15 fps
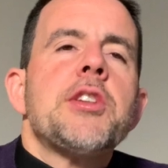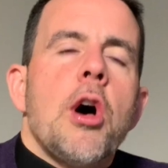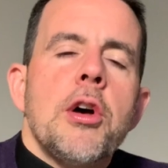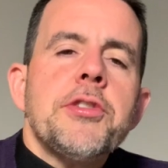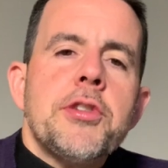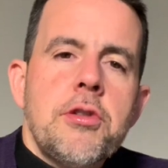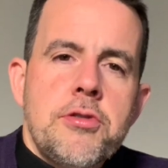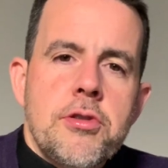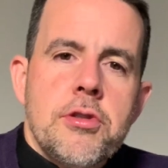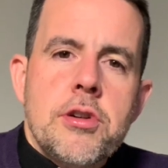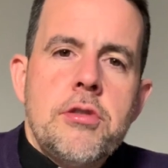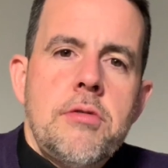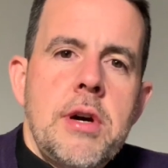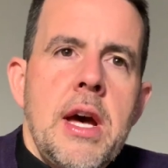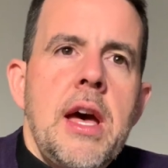also
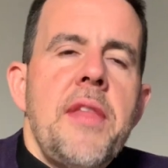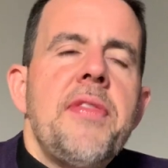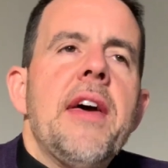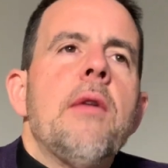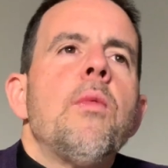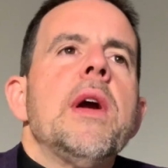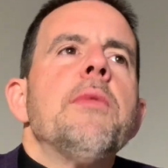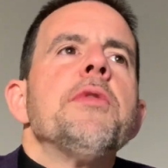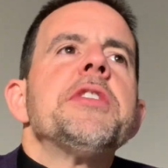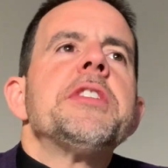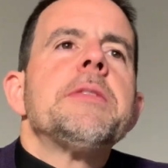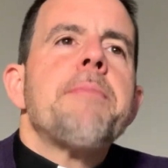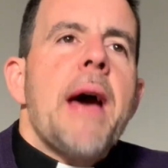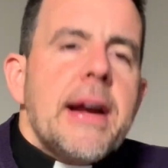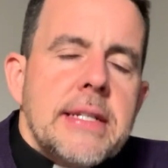true that we
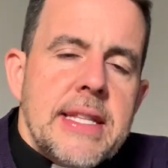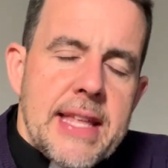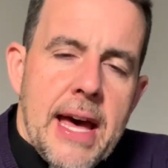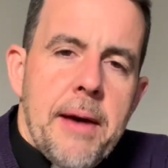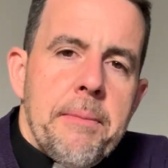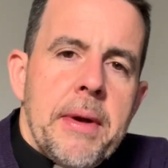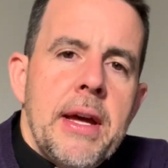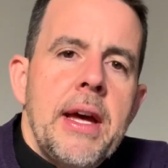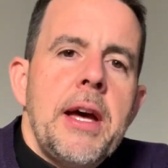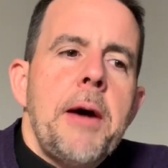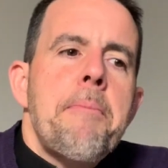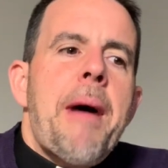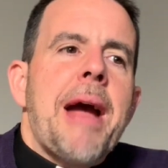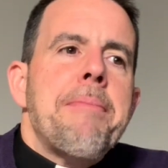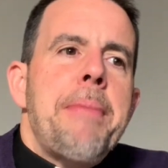respect them
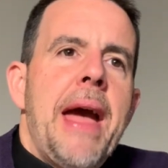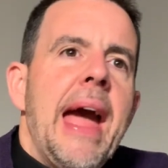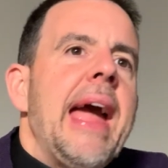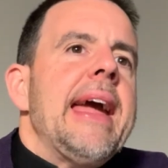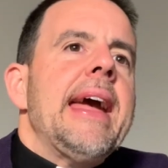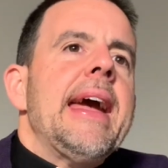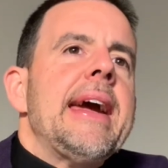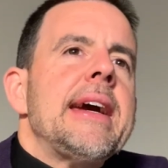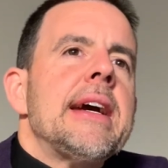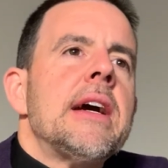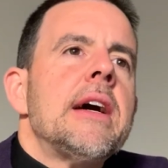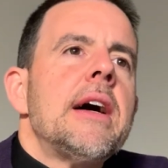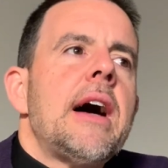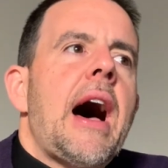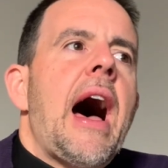by paying
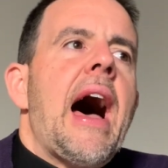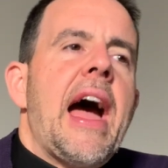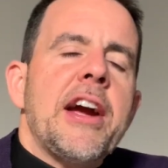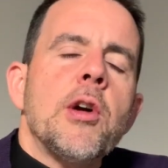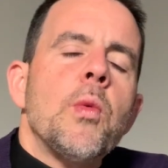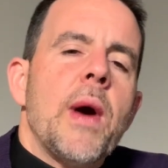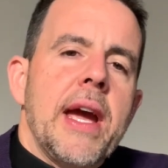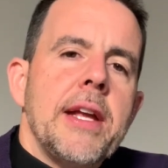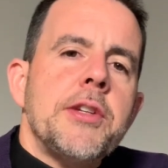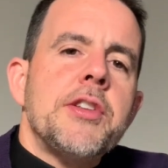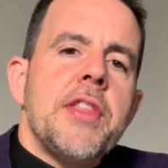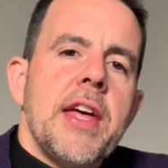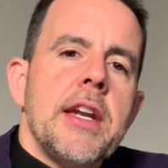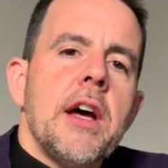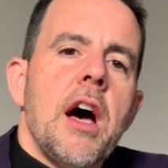a higher wage
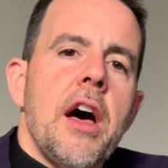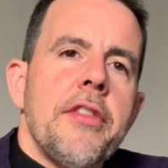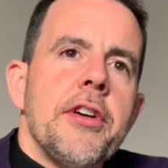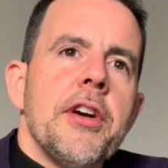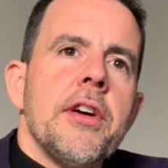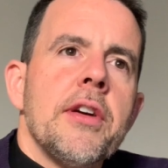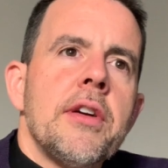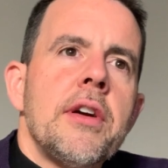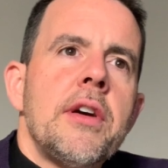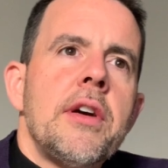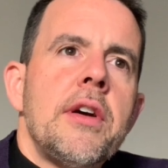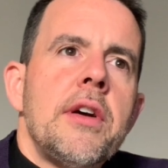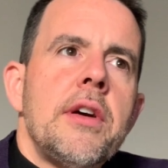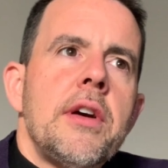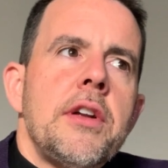than other
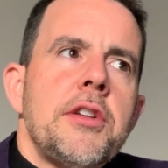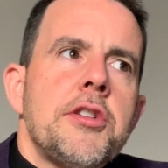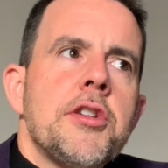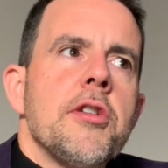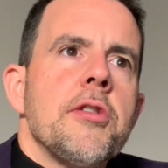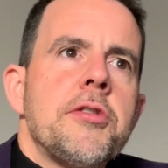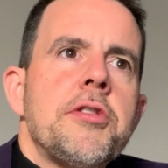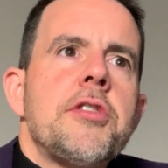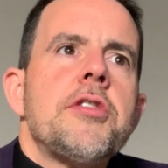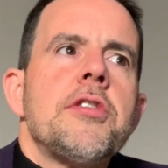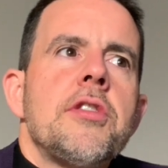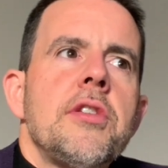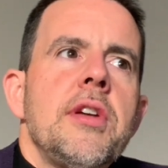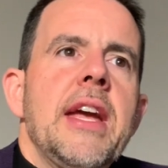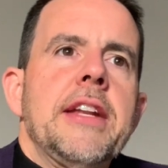church
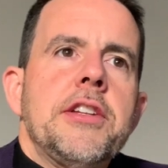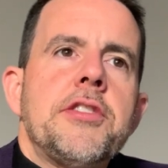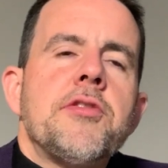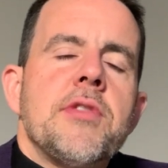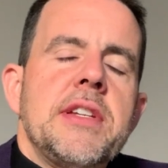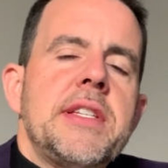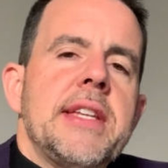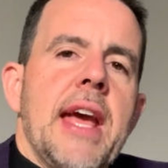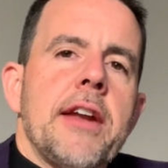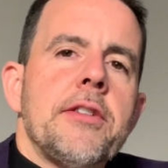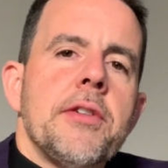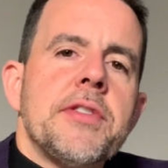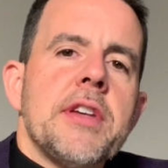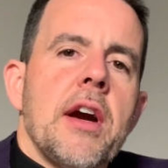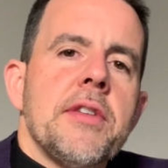industry
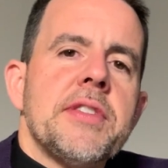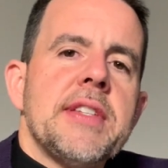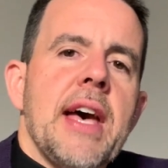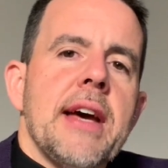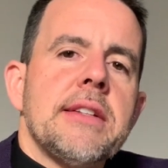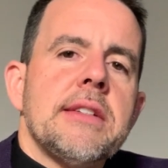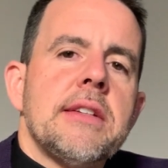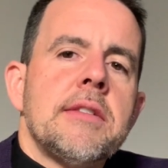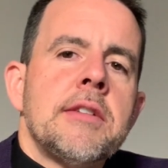standards are set.